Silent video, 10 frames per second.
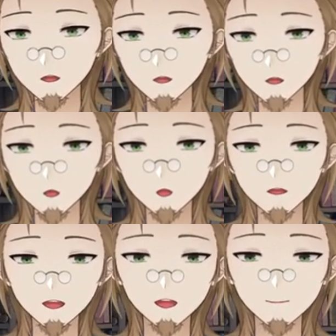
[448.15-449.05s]
cool
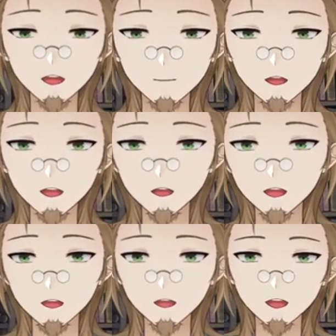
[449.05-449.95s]
stuff happens there.
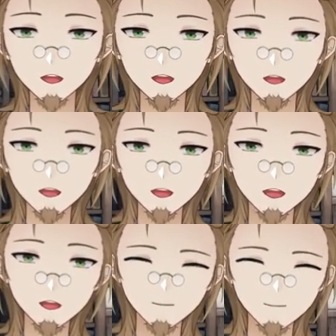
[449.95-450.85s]
Like you find